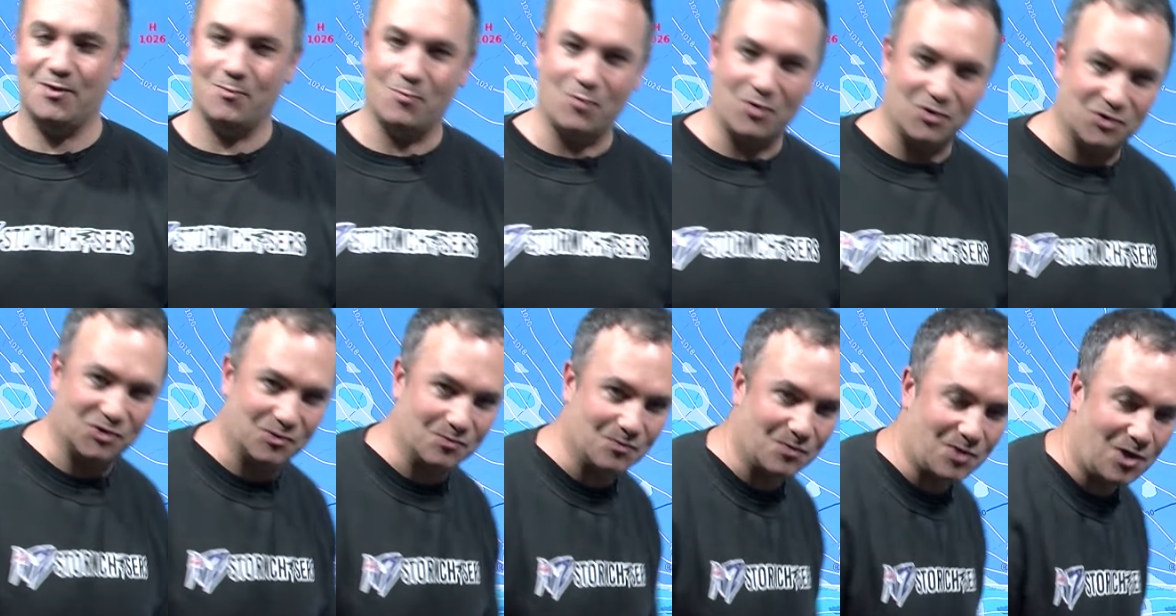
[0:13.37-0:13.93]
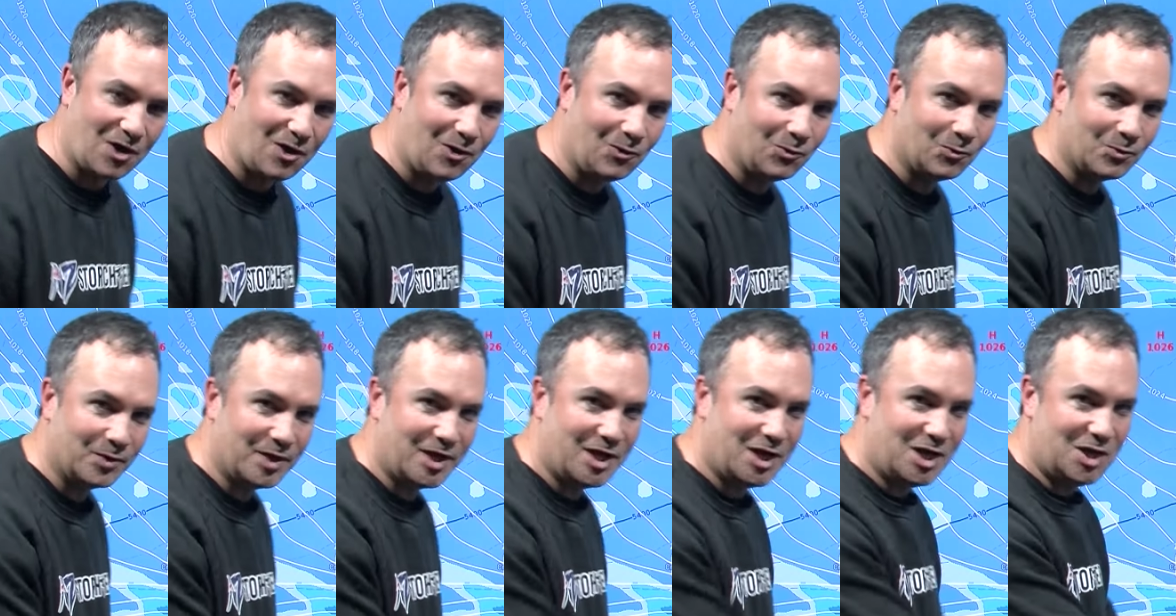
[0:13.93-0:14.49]
There was some
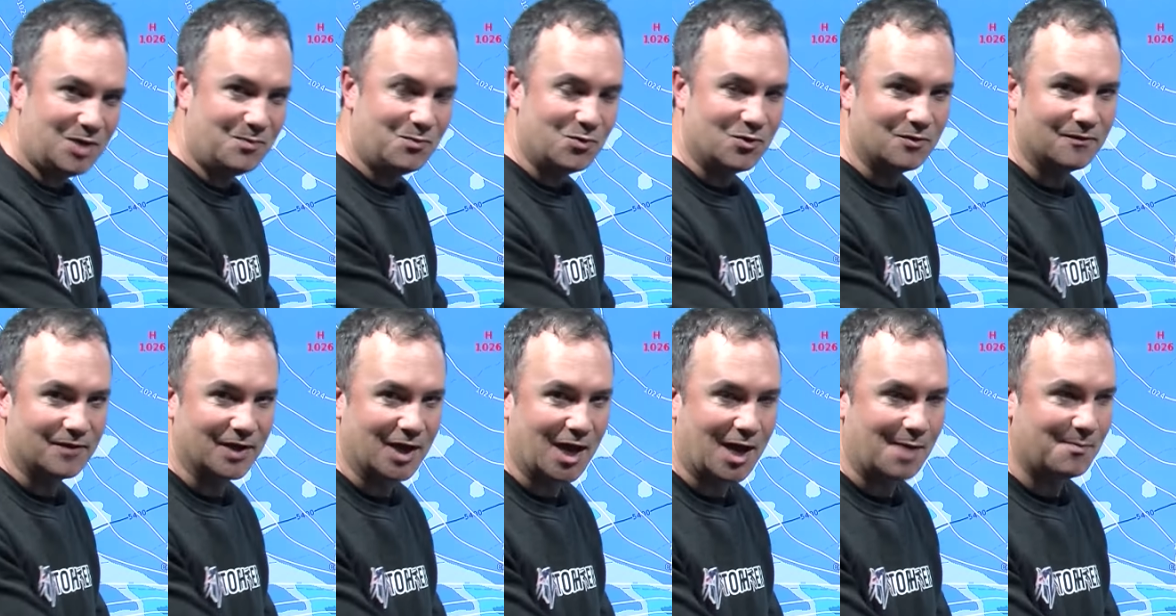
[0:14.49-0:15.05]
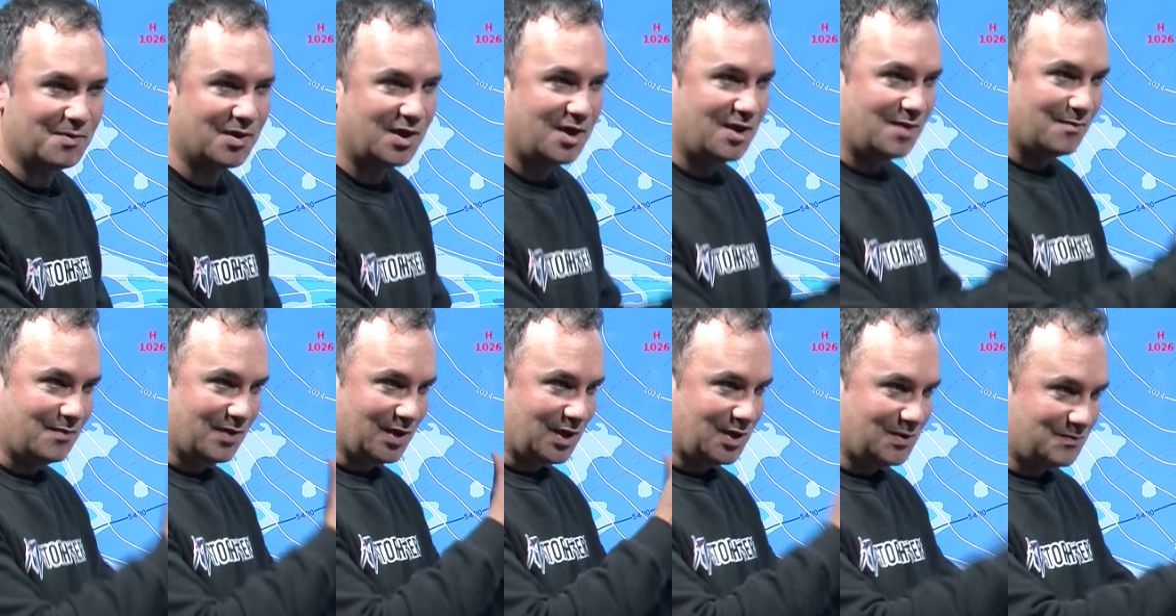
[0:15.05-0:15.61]
cold air moving up,
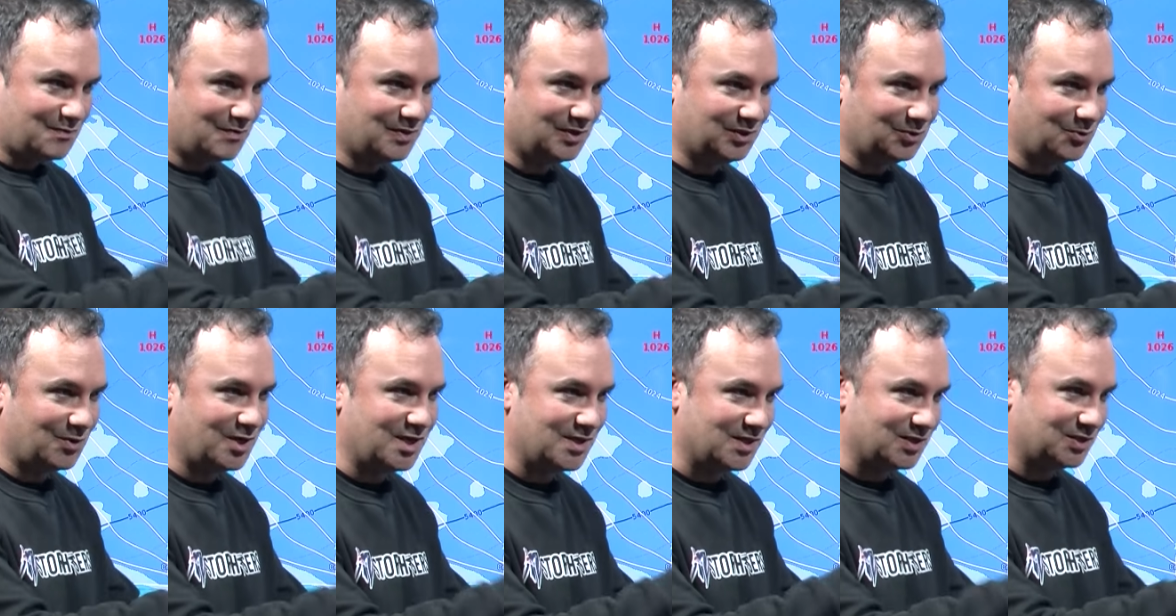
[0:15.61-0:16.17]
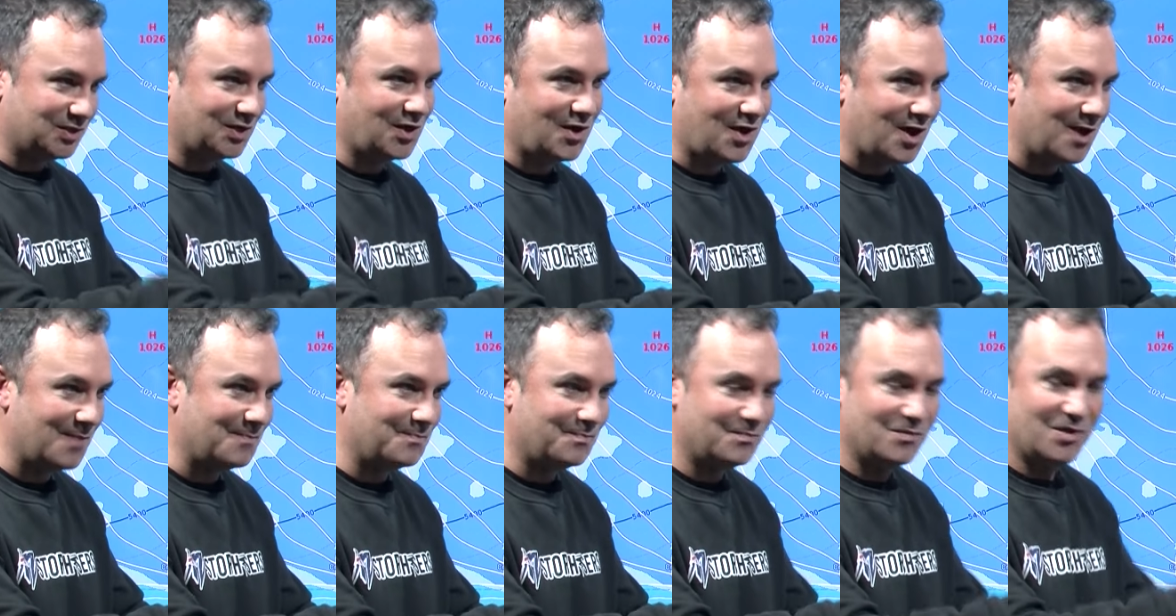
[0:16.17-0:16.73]
but in between the
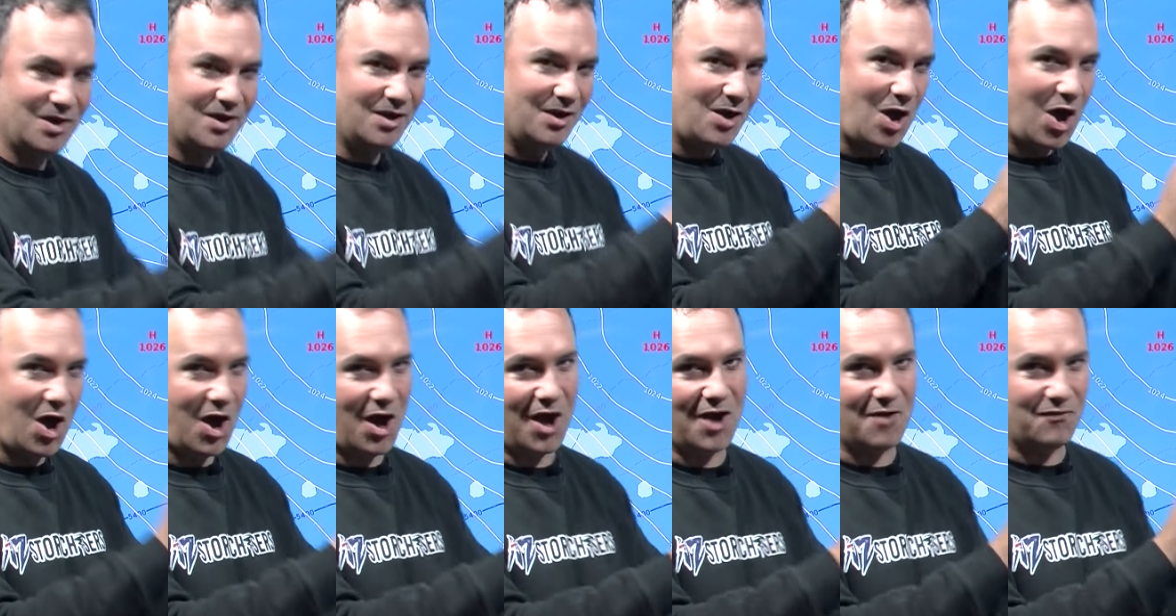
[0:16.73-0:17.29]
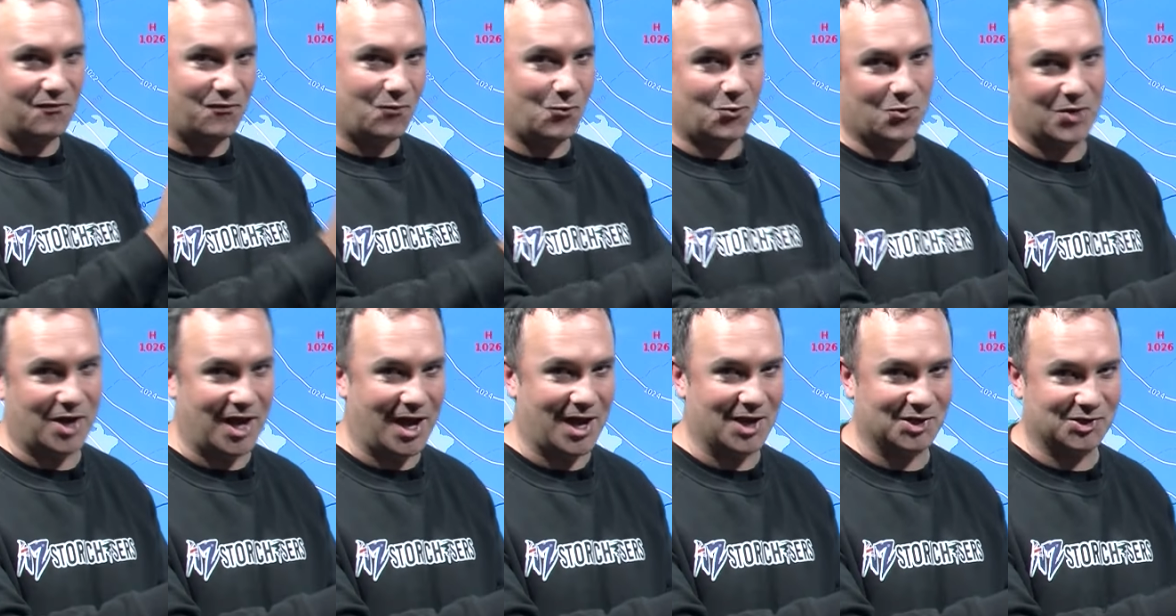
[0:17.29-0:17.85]
time, I
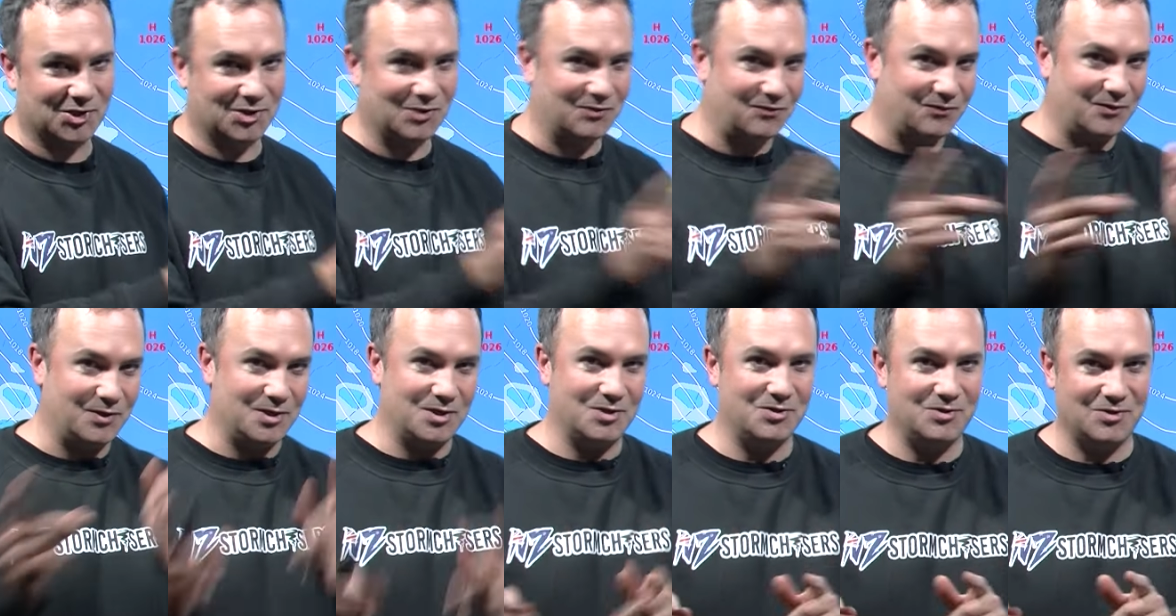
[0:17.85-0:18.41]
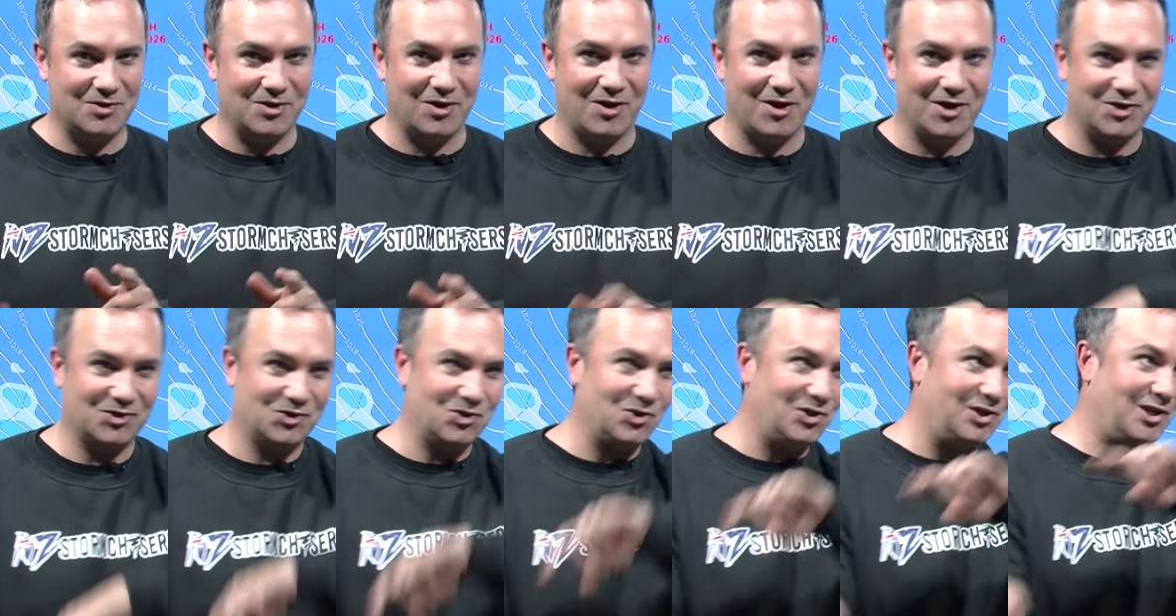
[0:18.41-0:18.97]
forecast it for you
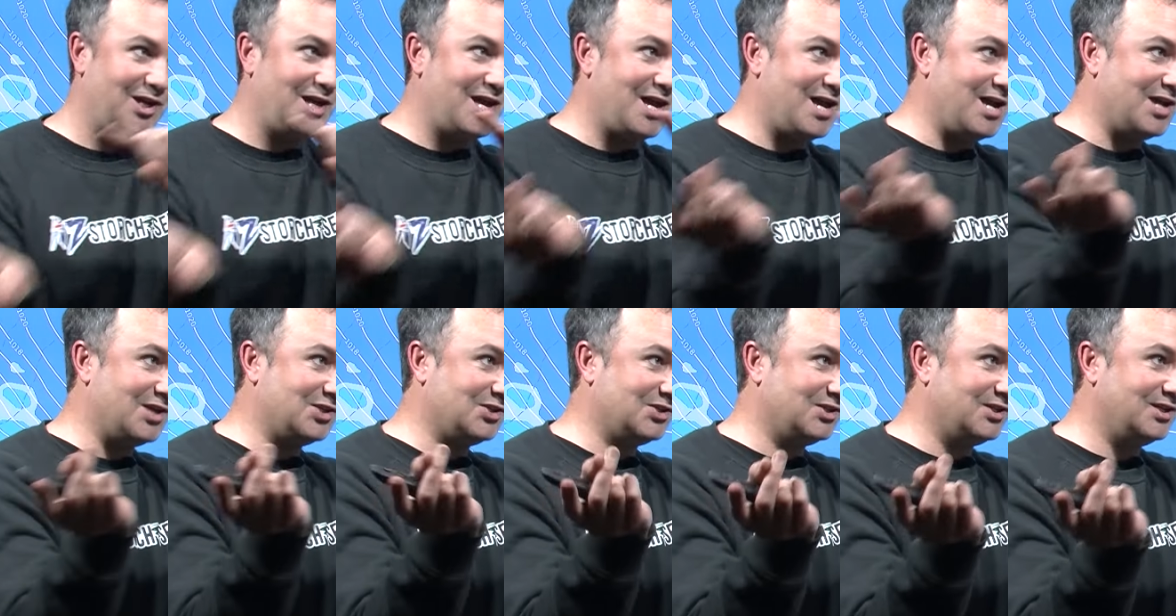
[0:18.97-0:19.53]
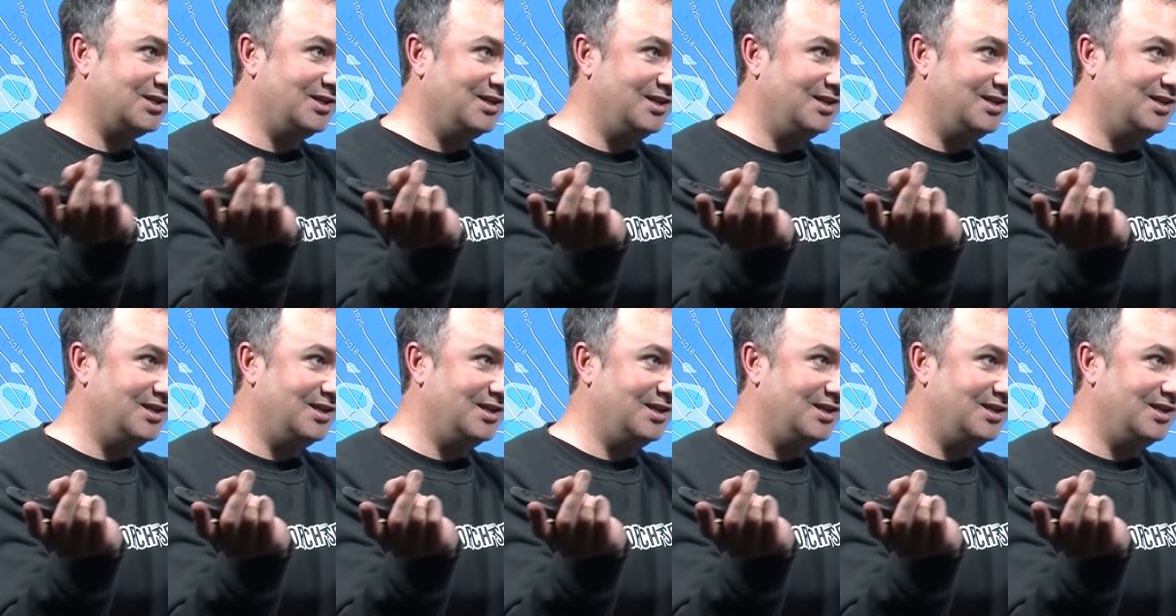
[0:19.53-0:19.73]
guys last